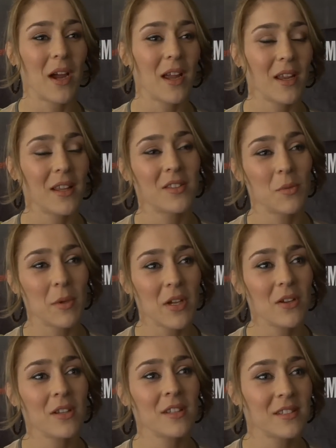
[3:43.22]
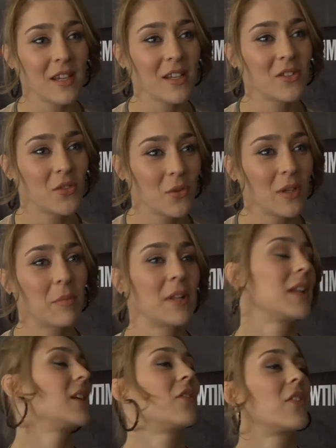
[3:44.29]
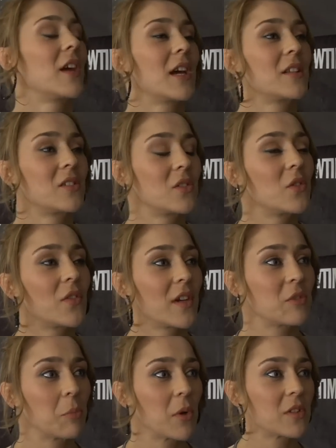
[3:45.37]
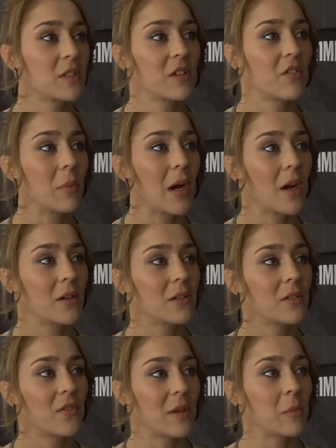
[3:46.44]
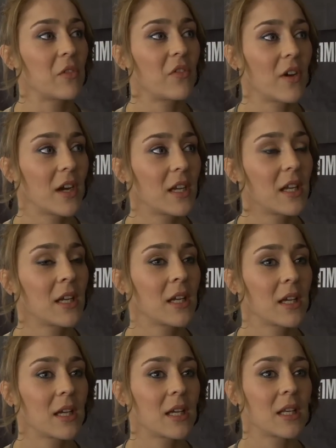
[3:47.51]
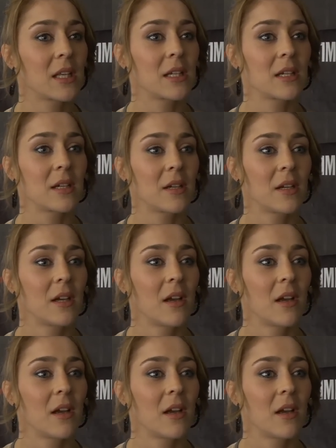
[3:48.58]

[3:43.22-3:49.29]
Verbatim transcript: I, to be honest, I truly believe that Zuffa is positive about the female fighting, and uh,